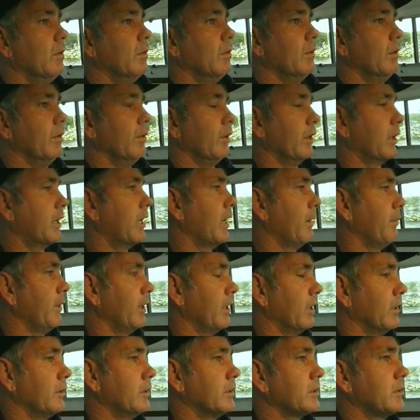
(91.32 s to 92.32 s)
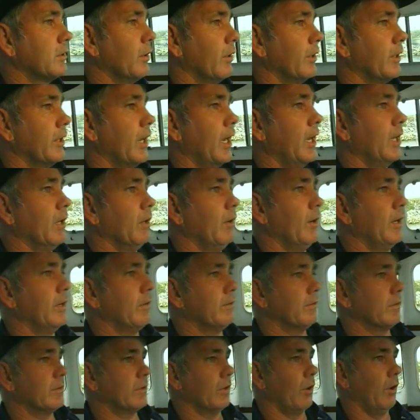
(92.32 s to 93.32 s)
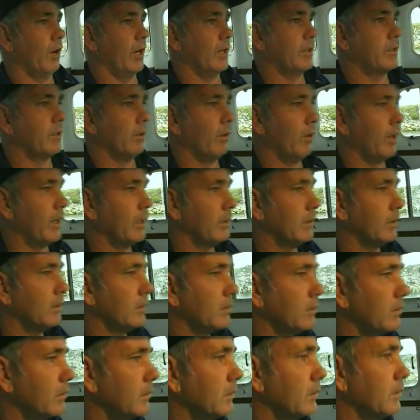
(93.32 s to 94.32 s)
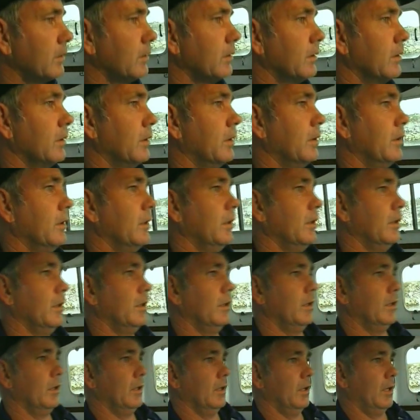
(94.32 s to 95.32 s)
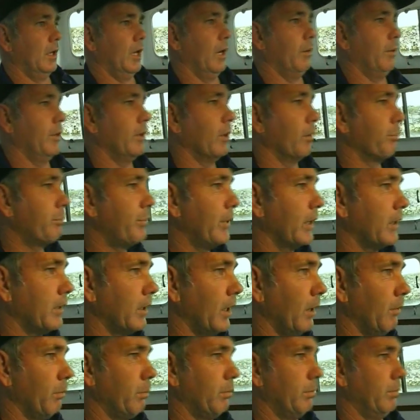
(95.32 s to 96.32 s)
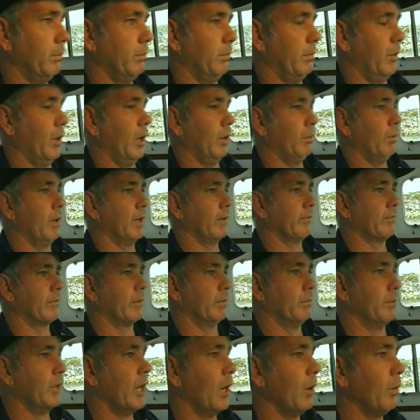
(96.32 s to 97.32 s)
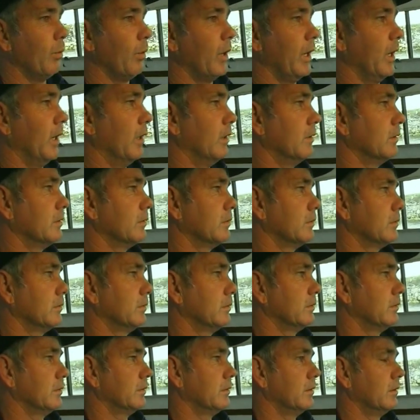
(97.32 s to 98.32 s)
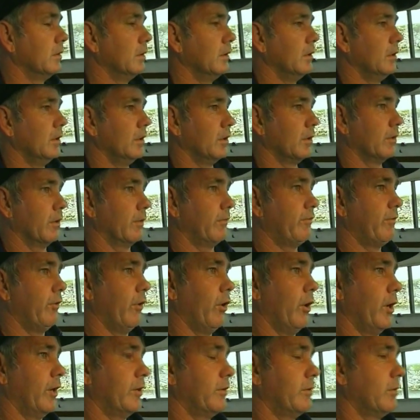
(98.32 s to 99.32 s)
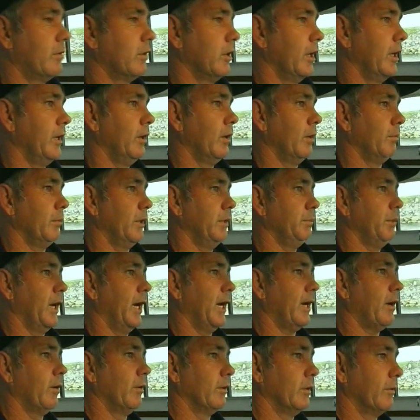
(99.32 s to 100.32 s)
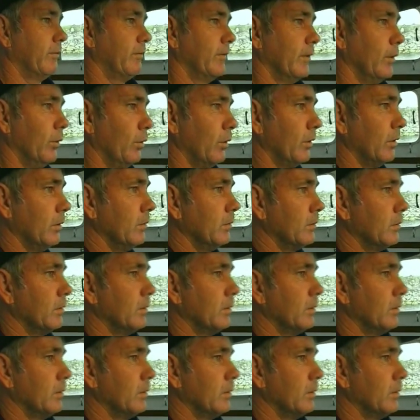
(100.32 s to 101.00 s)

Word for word: We were coming in just on daylight, high tide, and we got picked up by one from nowhere. That fired clean on me back on the floor.